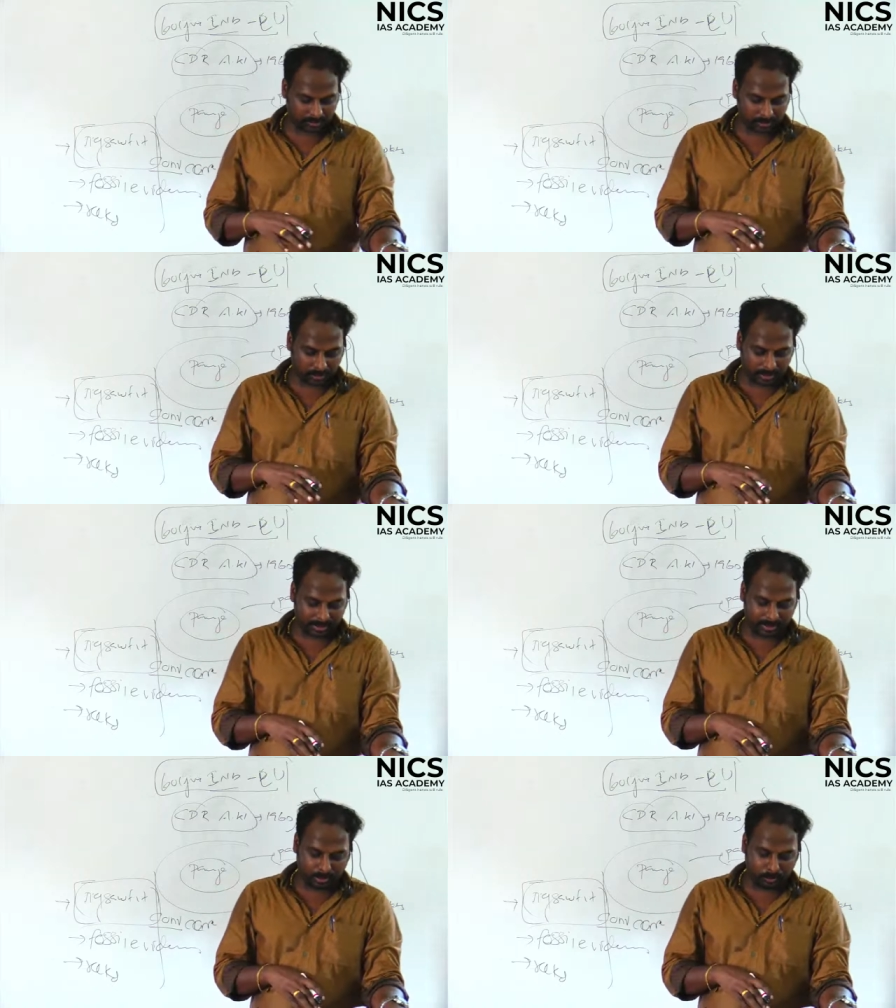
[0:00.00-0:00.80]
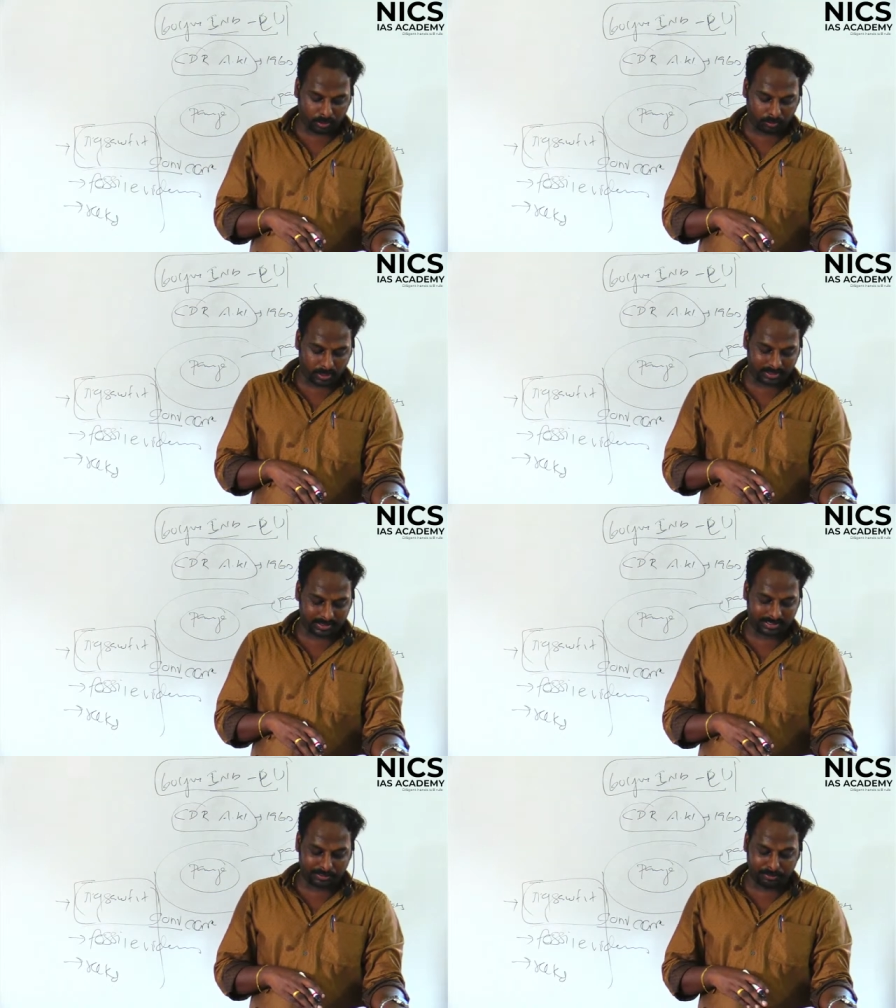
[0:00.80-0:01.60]
So kittathada one hundred
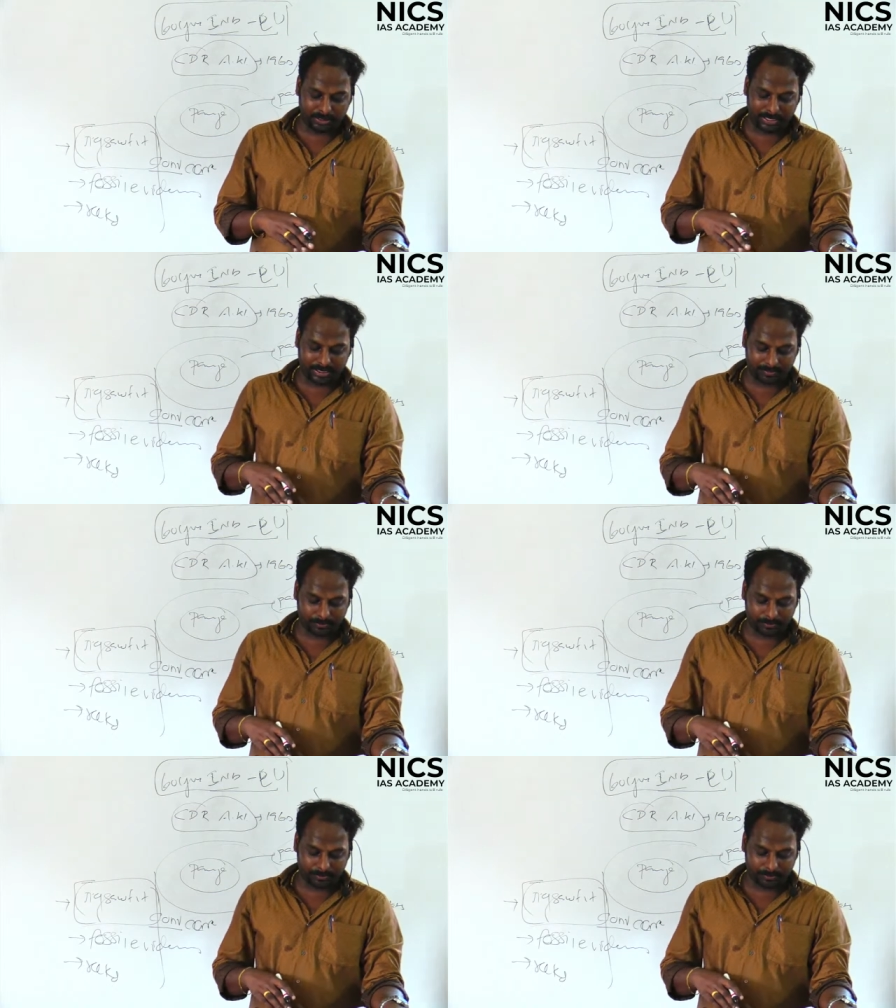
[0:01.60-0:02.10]
sixteen billion